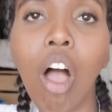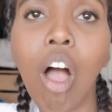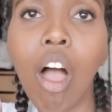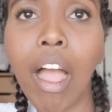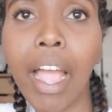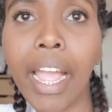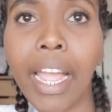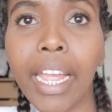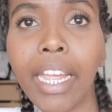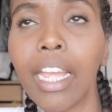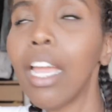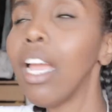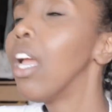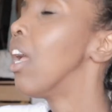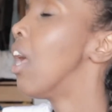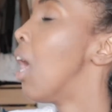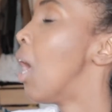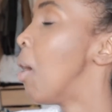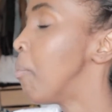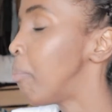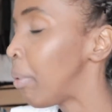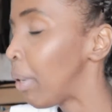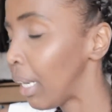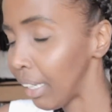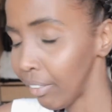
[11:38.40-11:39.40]
I
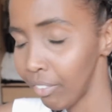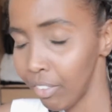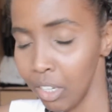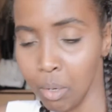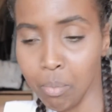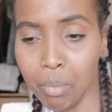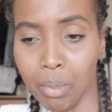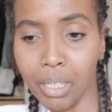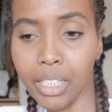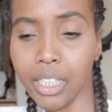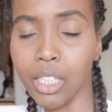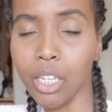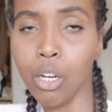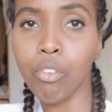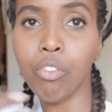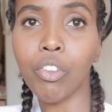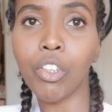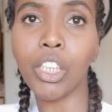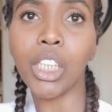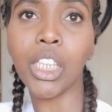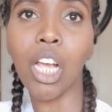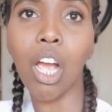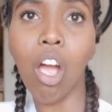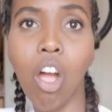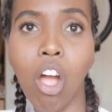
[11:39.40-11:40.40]
am believing in myself,
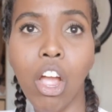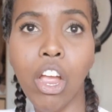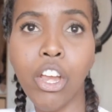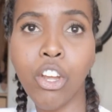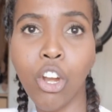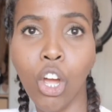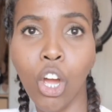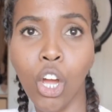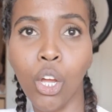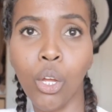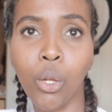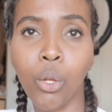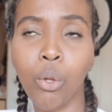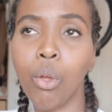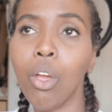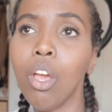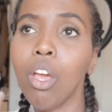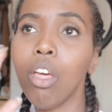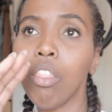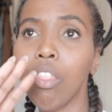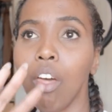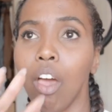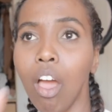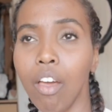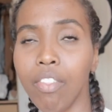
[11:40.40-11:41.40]
because I know
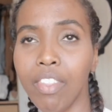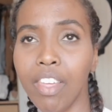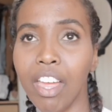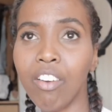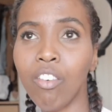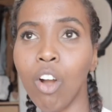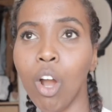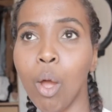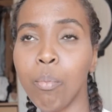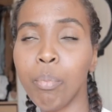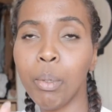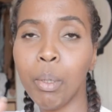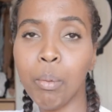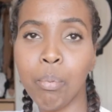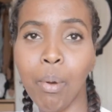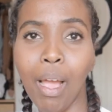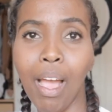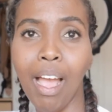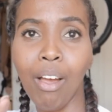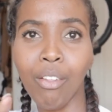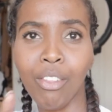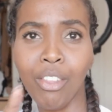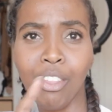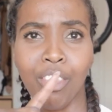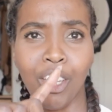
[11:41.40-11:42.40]
that there are people
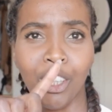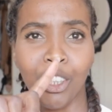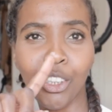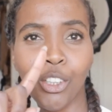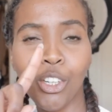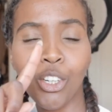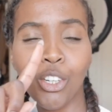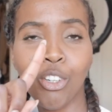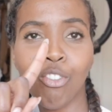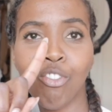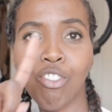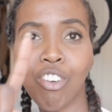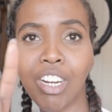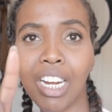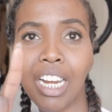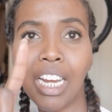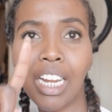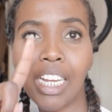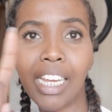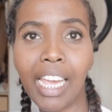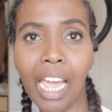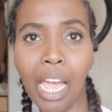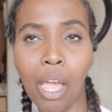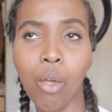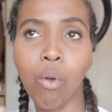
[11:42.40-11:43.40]
out there that's going to
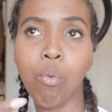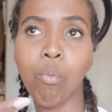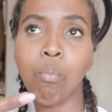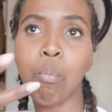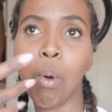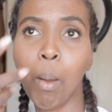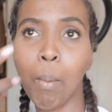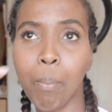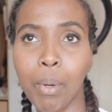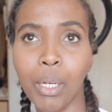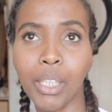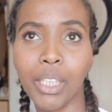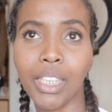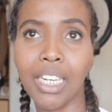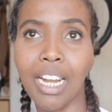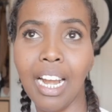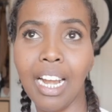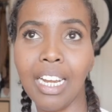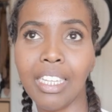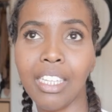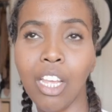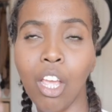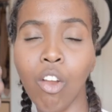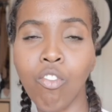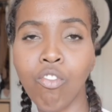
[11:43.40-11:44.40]
really get my
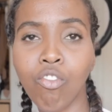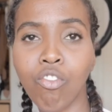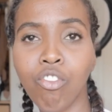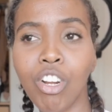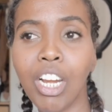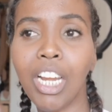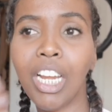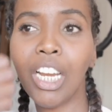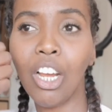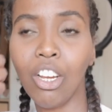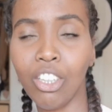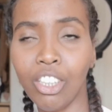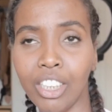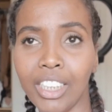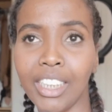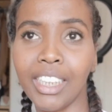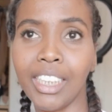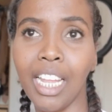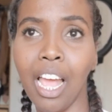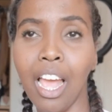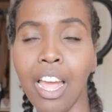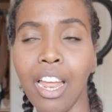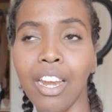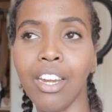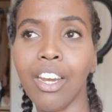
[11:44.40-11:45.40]
personality and really
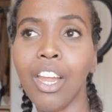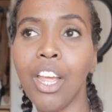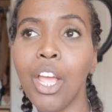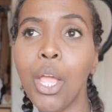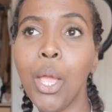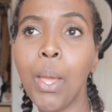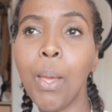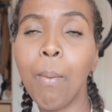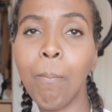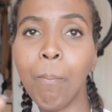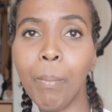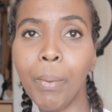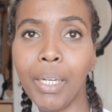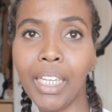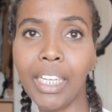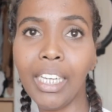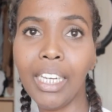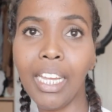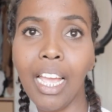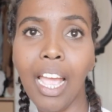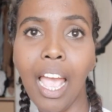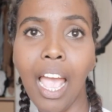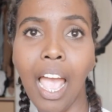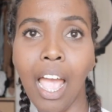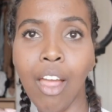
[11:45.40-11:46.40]
understand
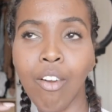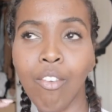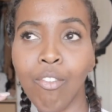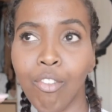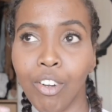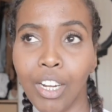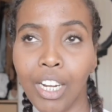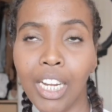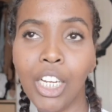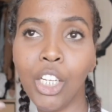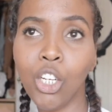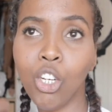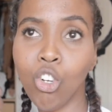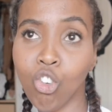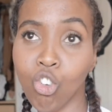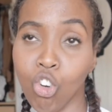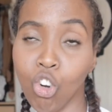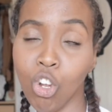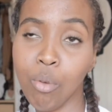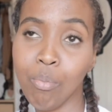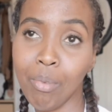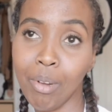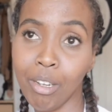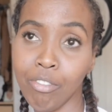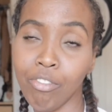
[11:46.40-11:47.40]
me and really
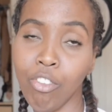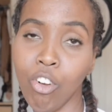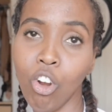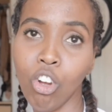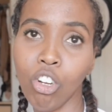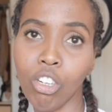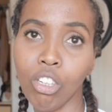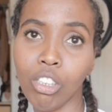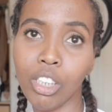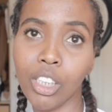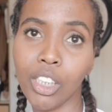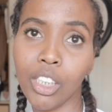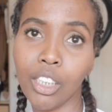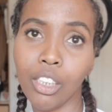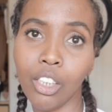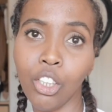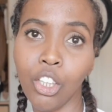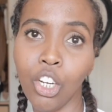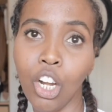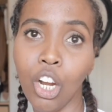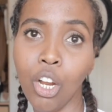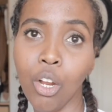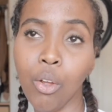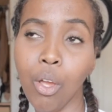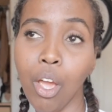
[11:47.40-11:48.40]
enjoy my vlogs,
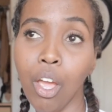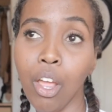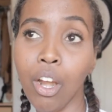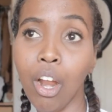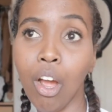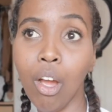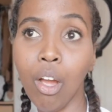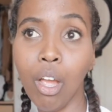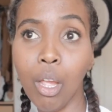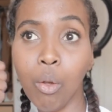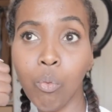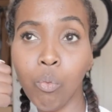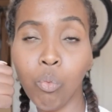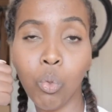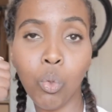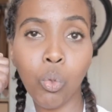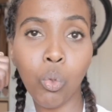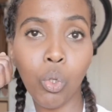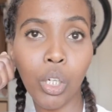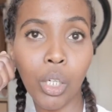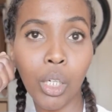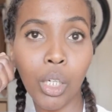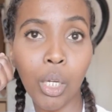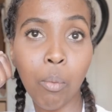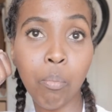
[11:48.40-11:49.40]
you know, and I
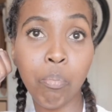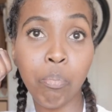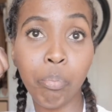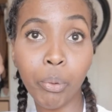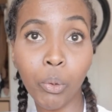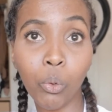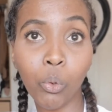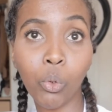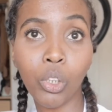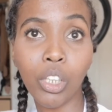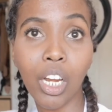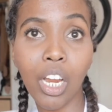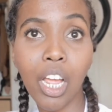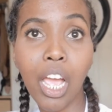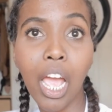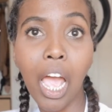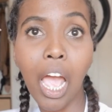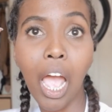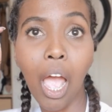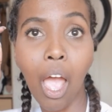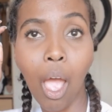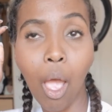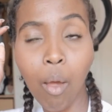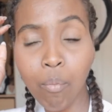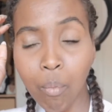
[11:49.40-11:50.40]
will build
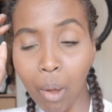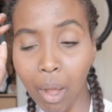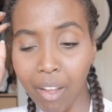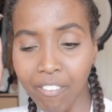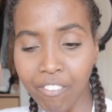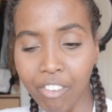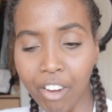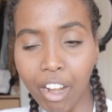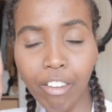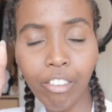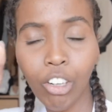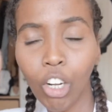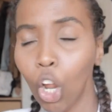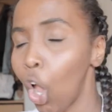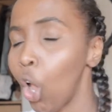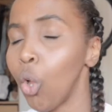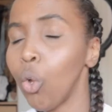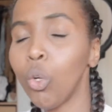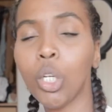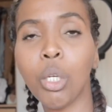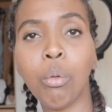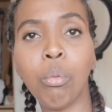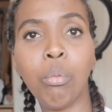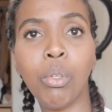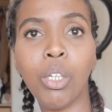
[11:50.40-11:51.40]
my very
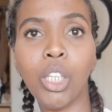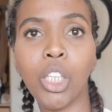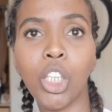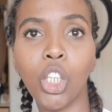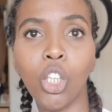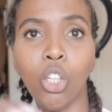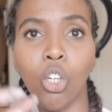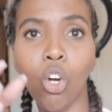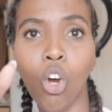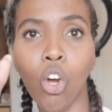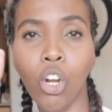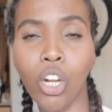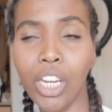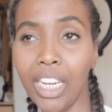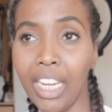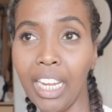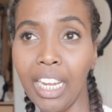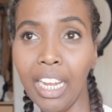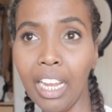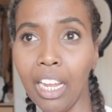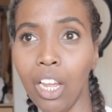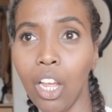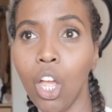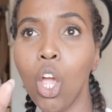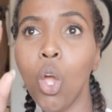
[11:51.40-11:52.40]
own community on
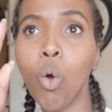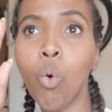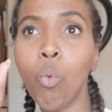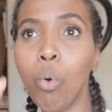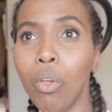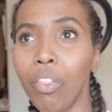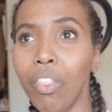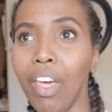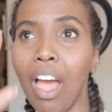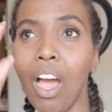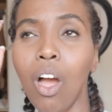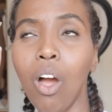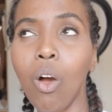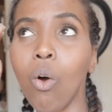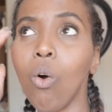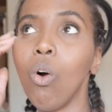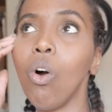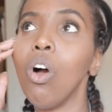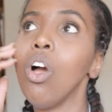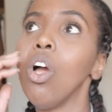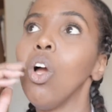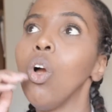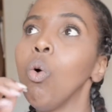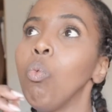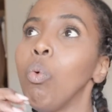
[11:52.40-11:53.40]
here without